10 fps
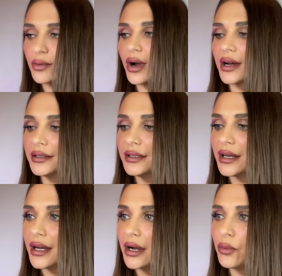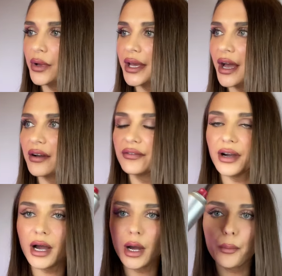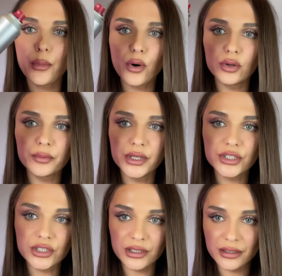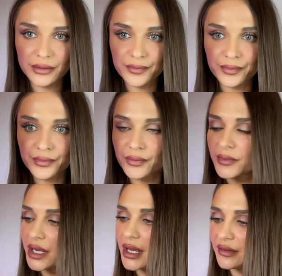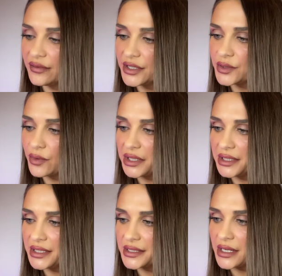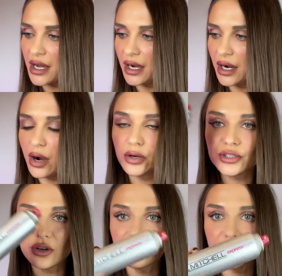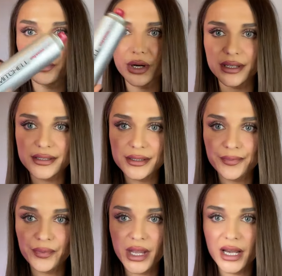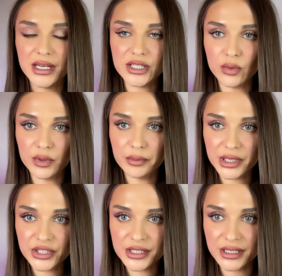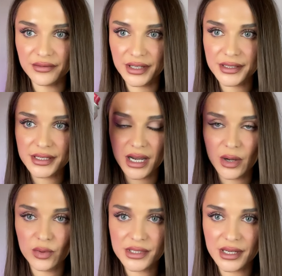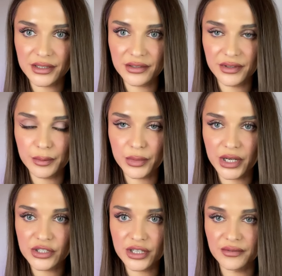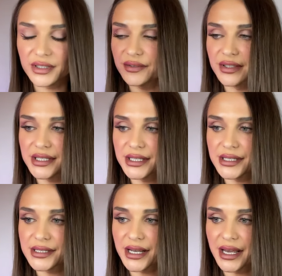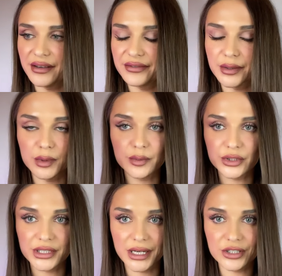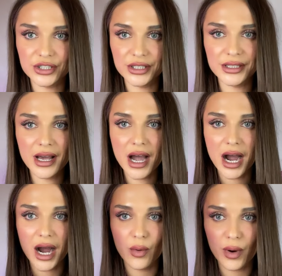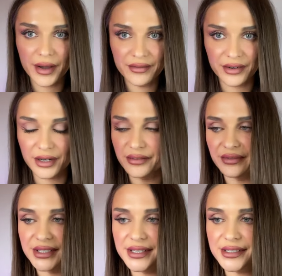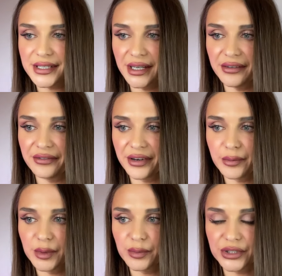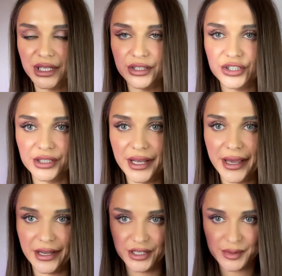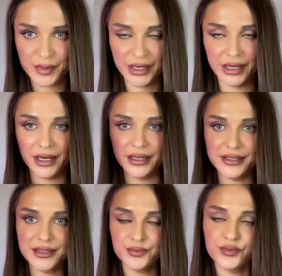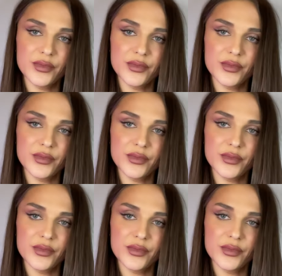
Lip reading: one, we have Paul Mitchell, and this one is Hot Off the Press. So when purchasing this, I was under the impression that this is a thermal protection. However, this is a thermal protection hairspray, guys.